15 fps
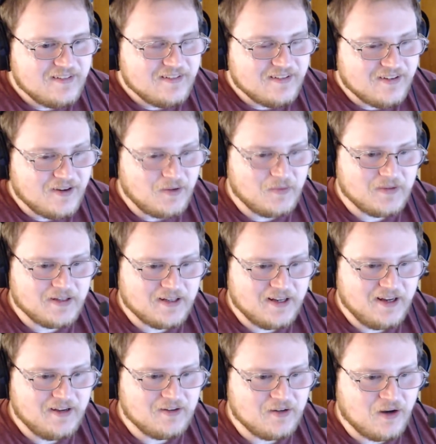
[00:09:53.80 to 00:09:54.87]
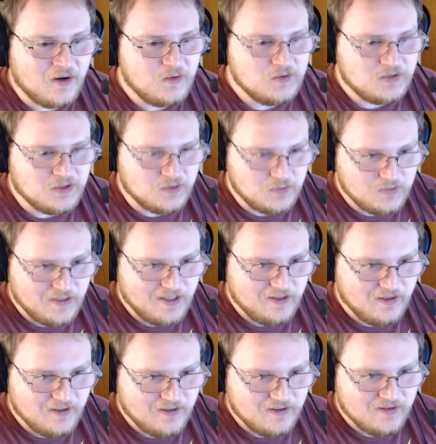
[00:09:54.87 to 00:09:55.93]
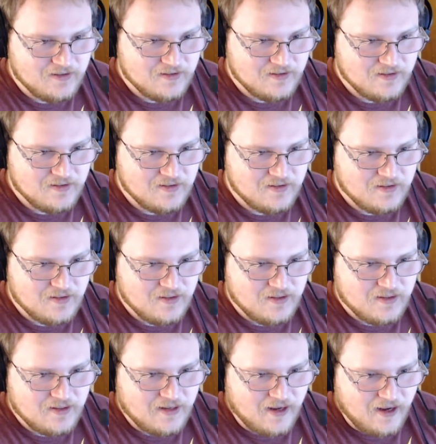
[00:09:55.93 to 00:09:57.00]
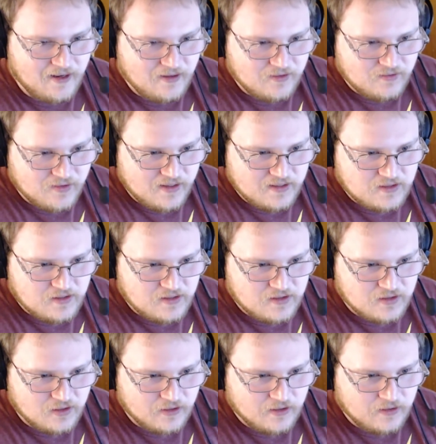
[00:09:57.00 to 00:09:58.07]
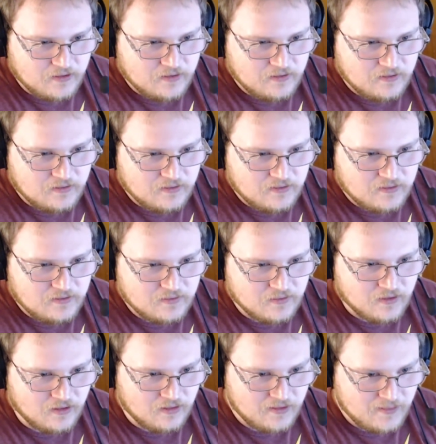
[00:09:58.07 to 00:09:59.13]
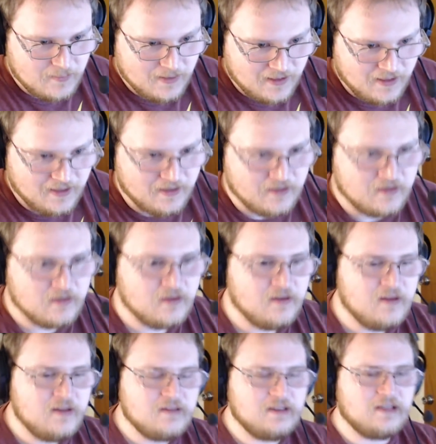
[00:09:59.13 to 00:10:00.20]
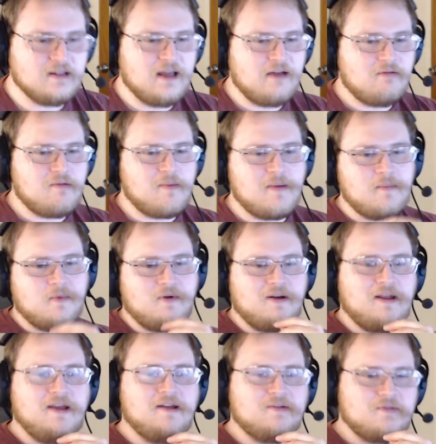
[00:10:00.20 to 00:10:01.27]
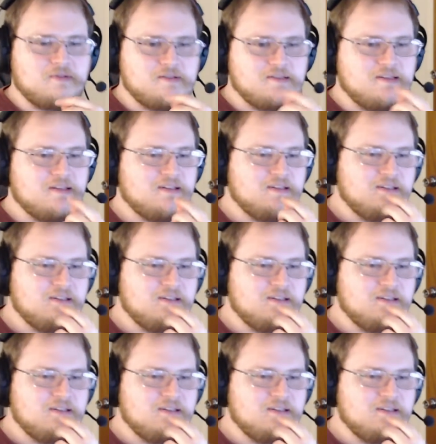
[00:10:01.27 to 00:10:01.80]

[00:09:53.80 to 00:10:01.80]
Holy cow! Whole 2 liter can of dried ginger ale with lemonade. Now that would be pretty interesting.